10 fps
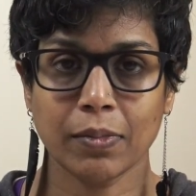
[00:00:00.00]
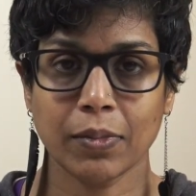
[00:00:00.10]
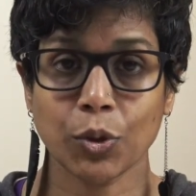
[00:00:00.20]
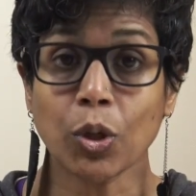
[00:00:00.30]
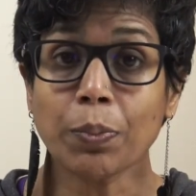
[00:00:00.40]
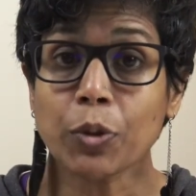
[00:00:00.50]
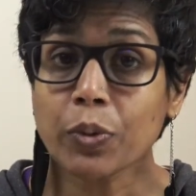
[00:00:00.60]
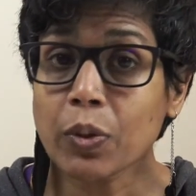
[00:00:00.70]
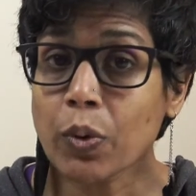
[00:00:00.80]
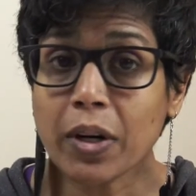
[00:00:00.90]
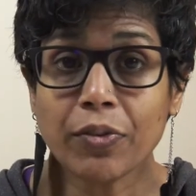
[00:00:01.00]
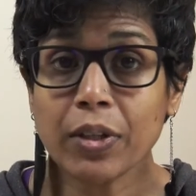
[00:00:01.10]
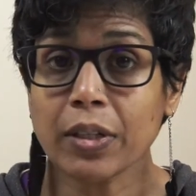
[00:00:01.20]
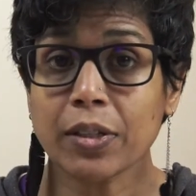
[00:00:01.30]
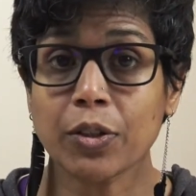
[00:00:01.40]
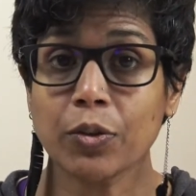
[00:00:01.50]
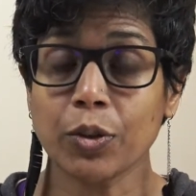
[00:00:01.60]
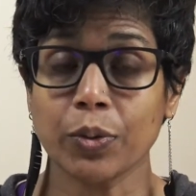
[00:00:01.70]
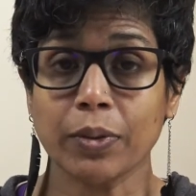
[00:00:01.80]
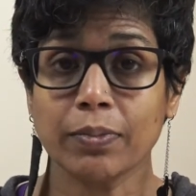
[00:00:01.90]
Stop doing whatever it is that you're
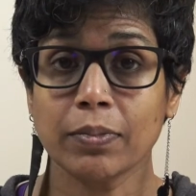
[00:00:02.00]
doing.